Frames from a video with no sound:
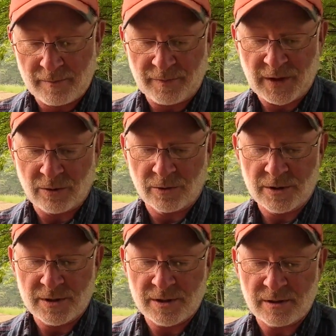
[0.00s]
it
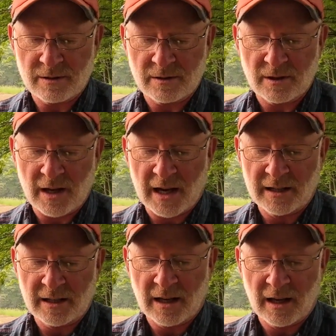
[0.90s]
was,
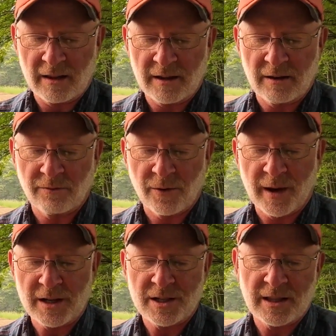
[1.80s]
and the
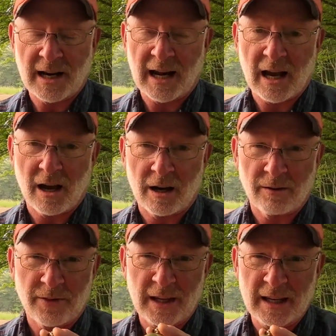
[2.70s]
information that I got
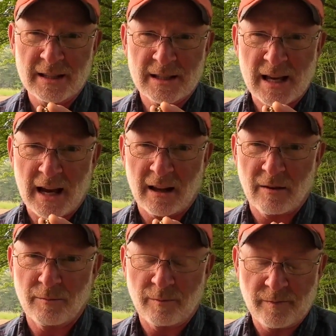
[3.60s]
off the inside of
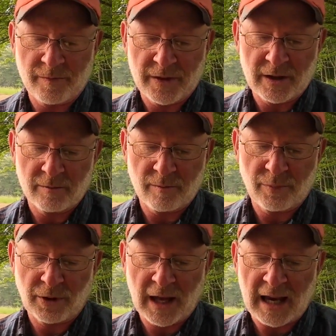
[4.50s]
the
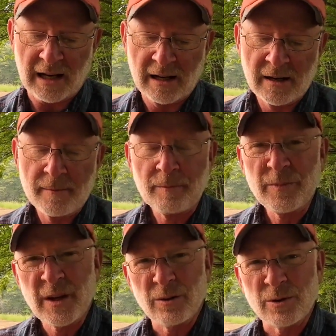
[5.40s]
plate,
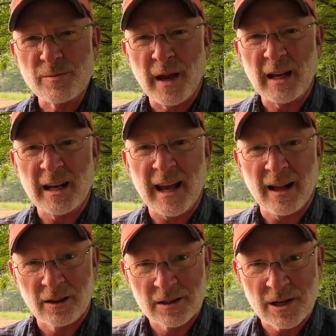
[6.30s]
it was made in
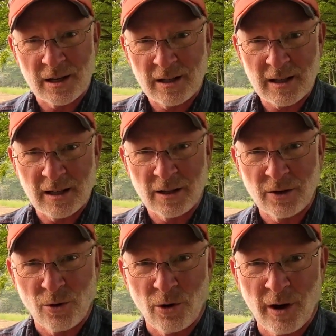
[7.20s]
Elgin,
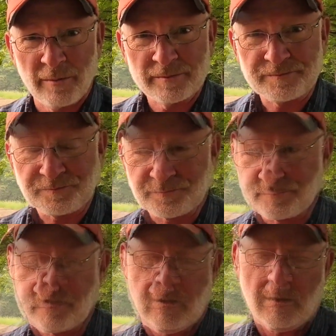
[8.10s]
Illinois.
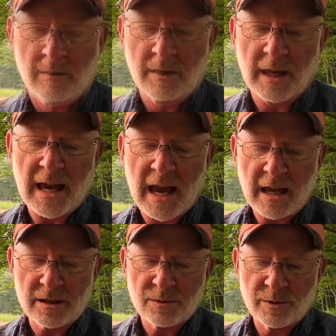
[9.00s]
The
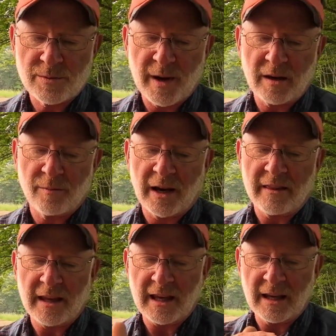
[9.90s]
case was made by
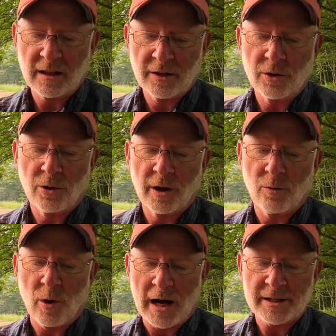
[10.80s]
the Illinois
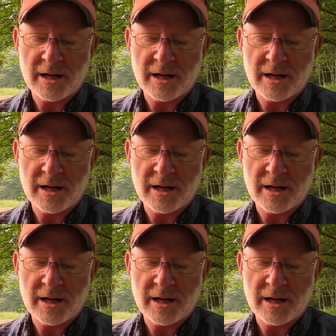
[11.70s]
Watch